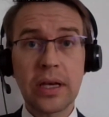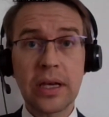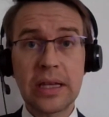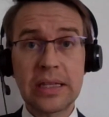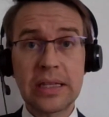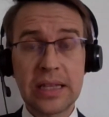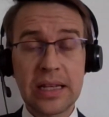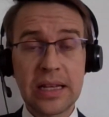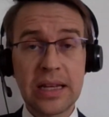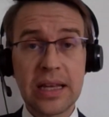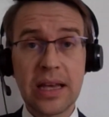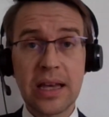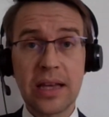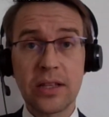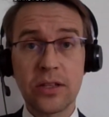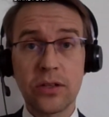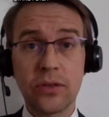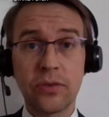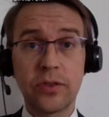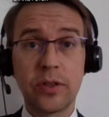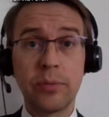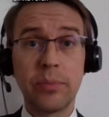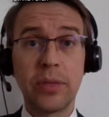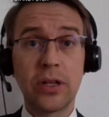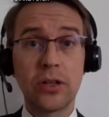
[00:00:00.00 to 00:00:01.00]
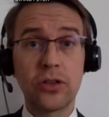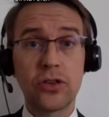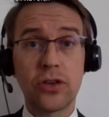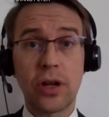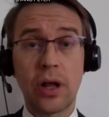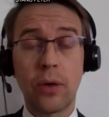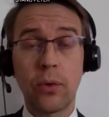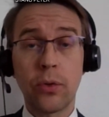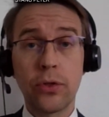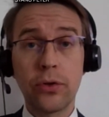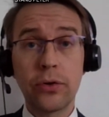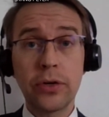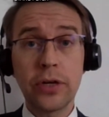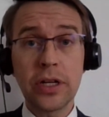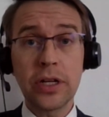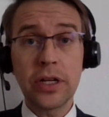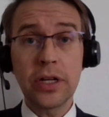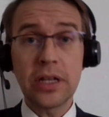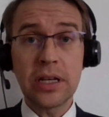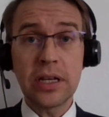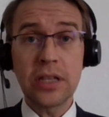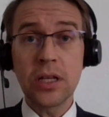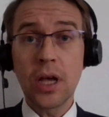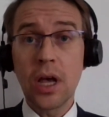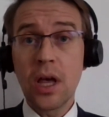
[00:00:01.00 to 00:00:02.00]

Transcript: It's in the hands of the Belgian authorities.